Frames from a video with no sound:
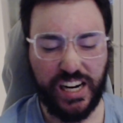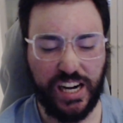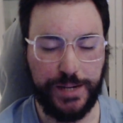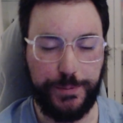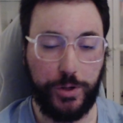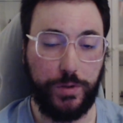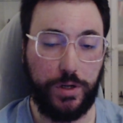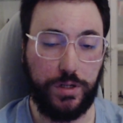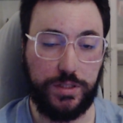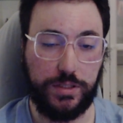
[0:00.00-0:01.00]
Pokemon
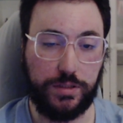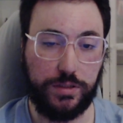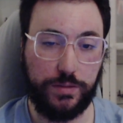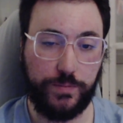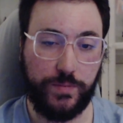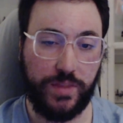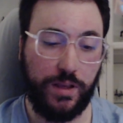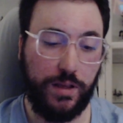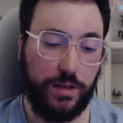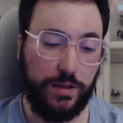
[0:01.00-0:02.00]
Arceus.
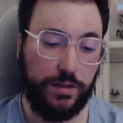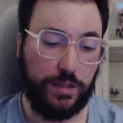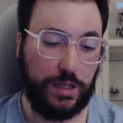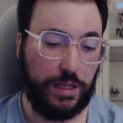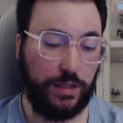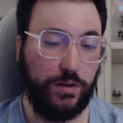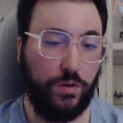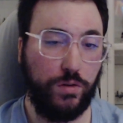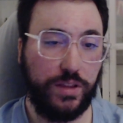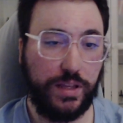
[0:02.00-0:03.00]
Uh, the
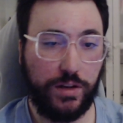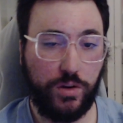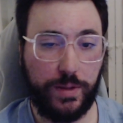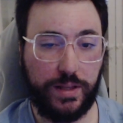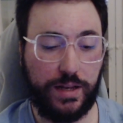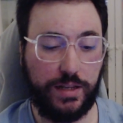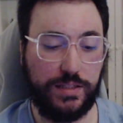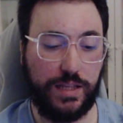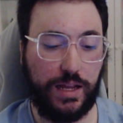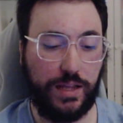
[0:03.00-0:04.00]
only thing I know about that is
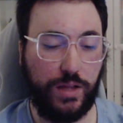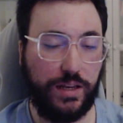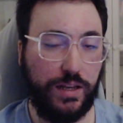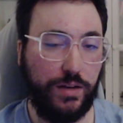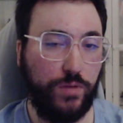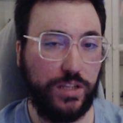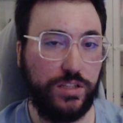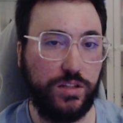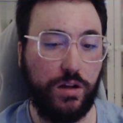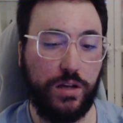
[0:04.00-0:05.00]
that I, I did I
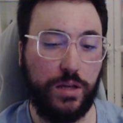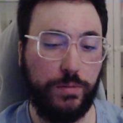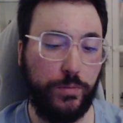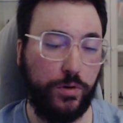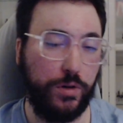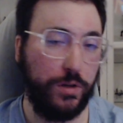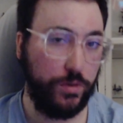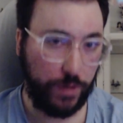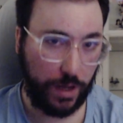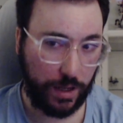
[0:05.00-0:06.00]
saw Himemori
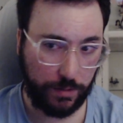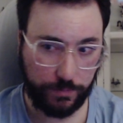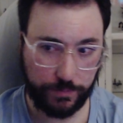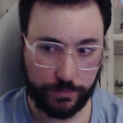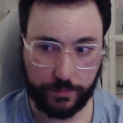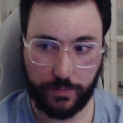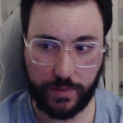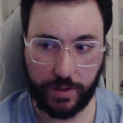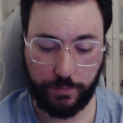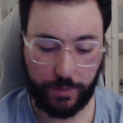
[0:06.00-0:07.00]
Luna
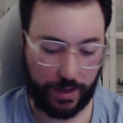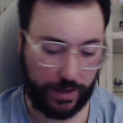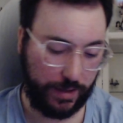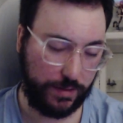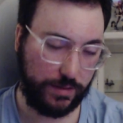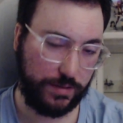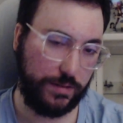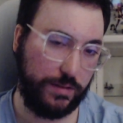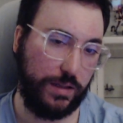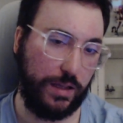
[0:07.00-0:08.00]
play it.
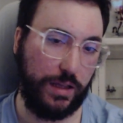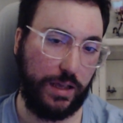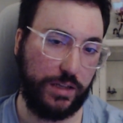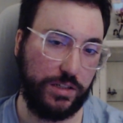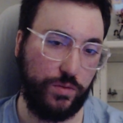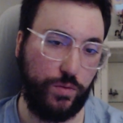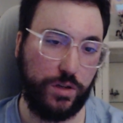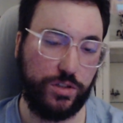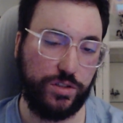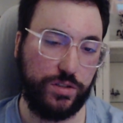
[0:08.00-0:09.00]
I actually
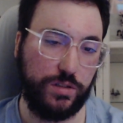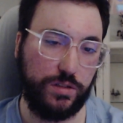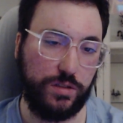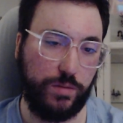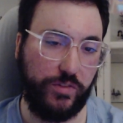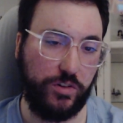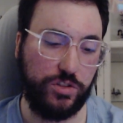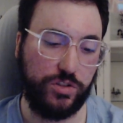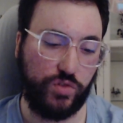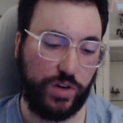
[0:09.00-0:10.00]
watched some of her
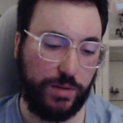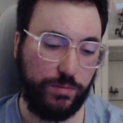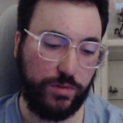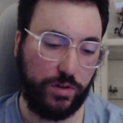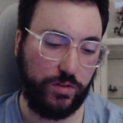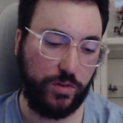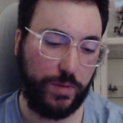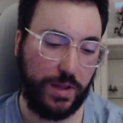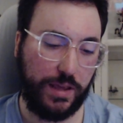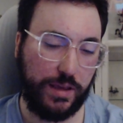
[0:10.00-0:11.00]
stream of her
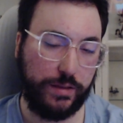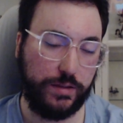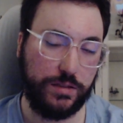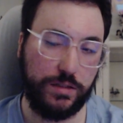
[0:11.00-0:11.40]
playing it,